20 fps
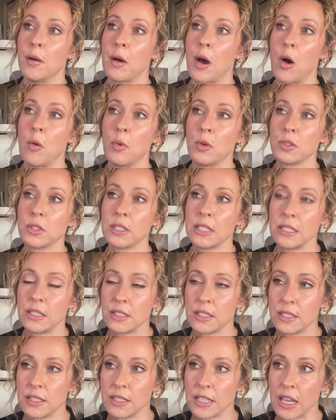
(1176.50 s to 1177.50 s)
Almost
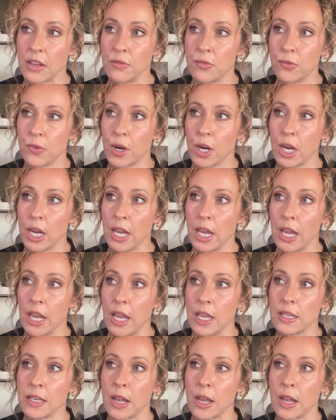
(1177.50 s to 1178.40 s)
leans savory.